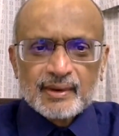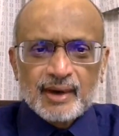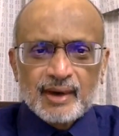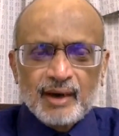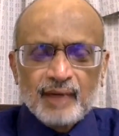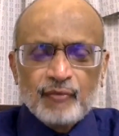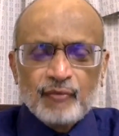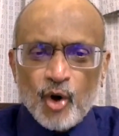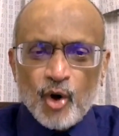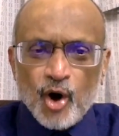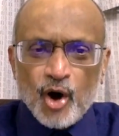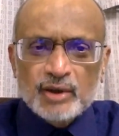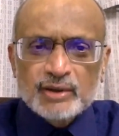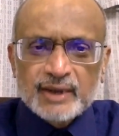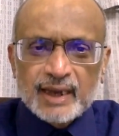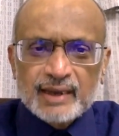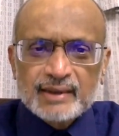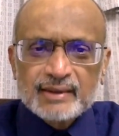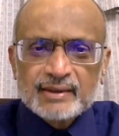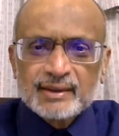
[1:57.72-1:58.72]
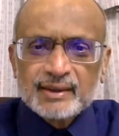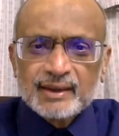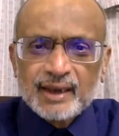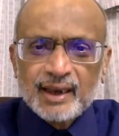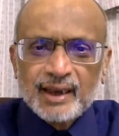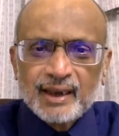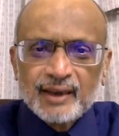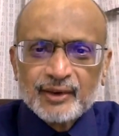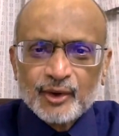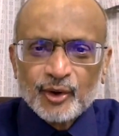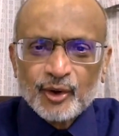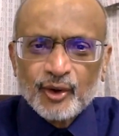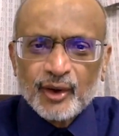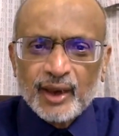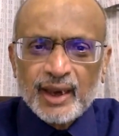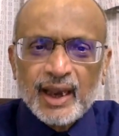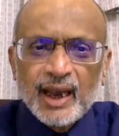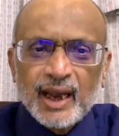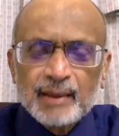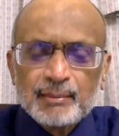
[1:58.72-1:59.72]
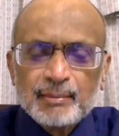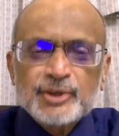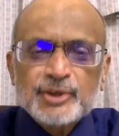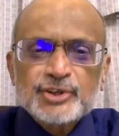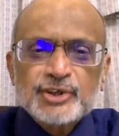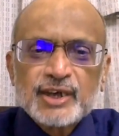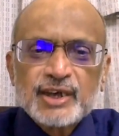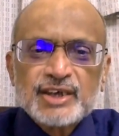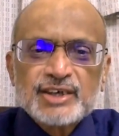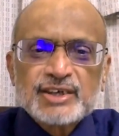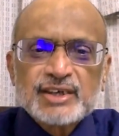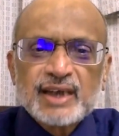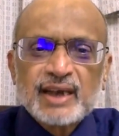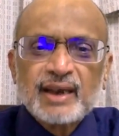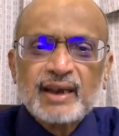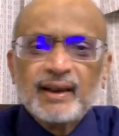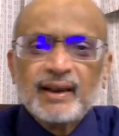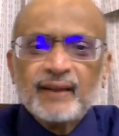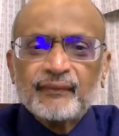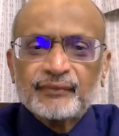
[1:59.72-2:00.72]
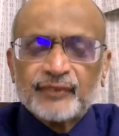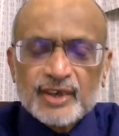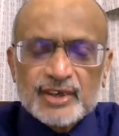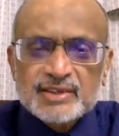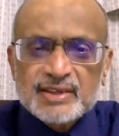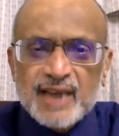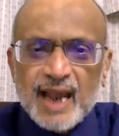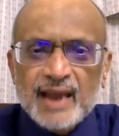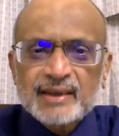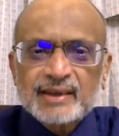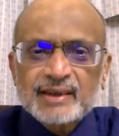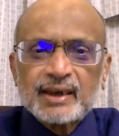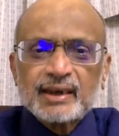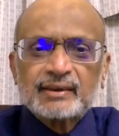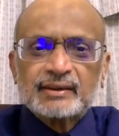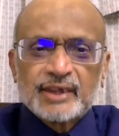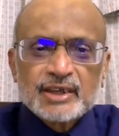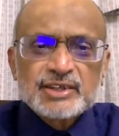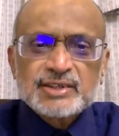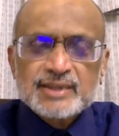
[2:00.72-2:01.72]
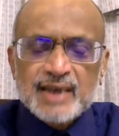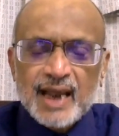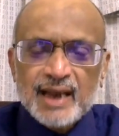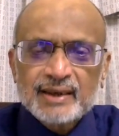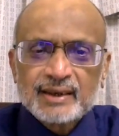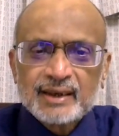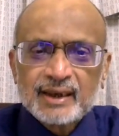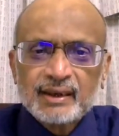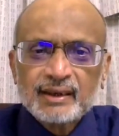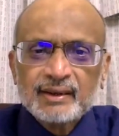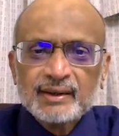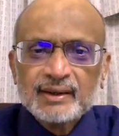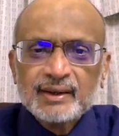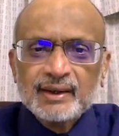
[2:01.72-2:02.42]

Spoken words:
A war that, you know, AI machines say, this tactic,